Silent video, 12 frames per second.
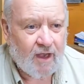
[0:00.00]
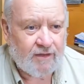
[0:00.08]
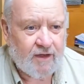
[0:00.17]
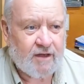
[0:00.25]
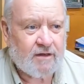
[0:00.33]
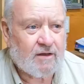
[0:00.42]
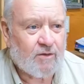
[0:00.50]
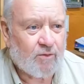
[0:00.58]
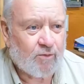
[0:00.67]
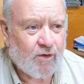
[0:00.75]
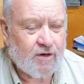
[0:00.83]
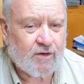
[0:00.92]
And then
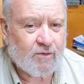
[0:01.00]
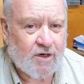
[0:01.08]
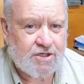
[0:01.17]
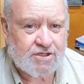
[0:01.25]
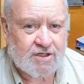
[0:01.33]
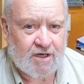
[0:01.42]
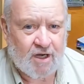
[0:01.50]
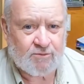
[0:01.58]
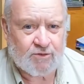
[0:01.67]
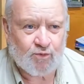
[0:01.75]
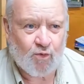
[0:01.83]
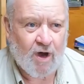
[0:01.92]
one of the questions I
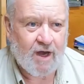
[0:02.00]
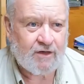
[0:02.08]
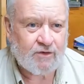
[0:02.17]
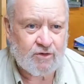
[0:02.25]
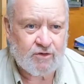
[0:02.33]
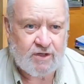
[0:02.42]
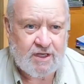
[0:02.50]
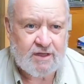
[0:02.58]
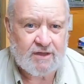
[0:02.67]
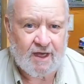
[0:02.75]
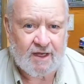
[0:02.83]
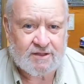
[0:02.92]
got was, why do you
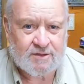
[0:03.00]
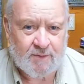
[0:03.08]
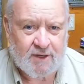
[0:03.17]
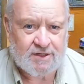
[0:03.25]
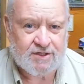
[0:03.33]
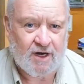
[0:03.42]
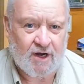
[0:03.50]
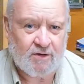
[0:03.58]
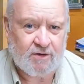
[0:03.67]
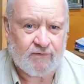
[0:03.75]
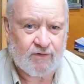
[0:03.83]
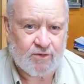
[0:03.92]
heat that space
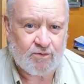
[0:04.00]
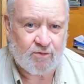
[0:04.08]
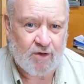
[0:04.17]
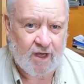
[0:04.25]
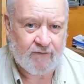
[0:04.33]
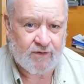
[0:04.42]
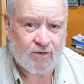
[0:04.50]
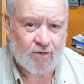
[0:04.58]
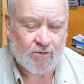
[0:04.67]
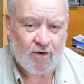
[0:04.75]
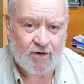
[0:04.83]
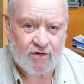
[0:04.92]
now if you have
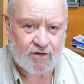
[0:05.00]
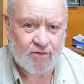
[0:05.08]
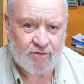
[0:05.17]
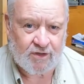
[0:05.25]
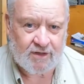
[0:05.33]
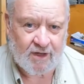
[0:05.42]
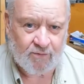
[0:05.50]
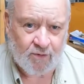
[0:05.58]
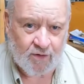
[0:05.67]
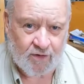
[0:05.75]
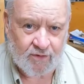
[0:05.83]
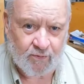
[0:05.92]
indoor water? You don't need that
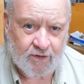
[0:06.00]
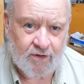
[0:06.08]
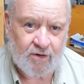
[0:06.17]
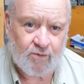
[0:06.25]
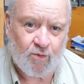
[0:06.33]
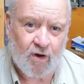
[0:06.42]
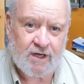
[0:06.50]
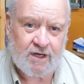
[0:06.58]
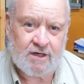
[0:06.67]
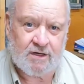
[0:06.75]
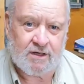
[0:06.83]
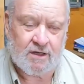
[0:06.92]
water in the winter. Why
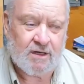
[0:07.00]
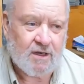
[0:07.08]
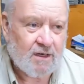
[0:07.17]
heat it?